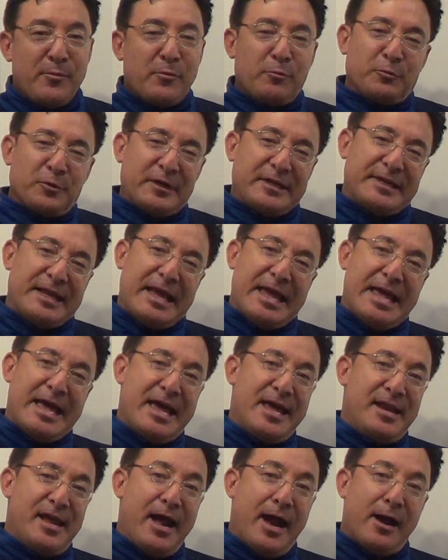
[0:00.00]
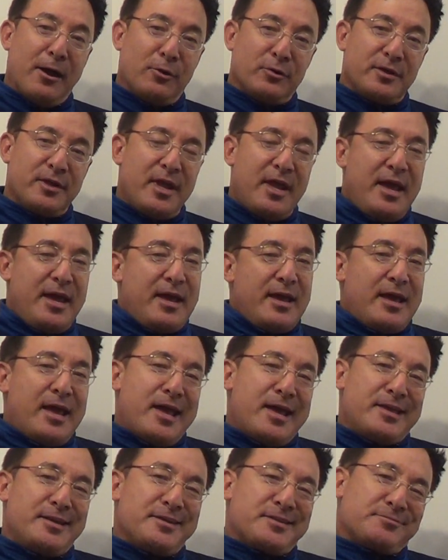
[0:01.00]
We're going to head out,
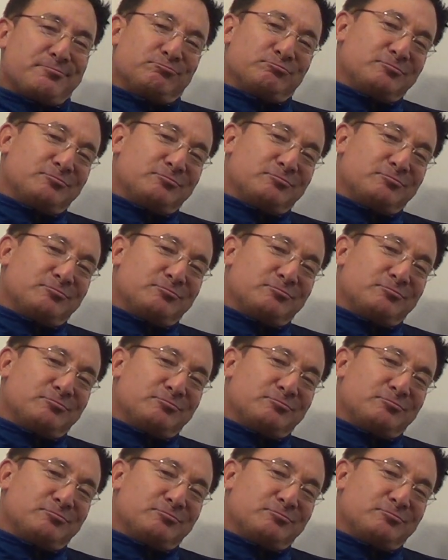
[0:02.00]
and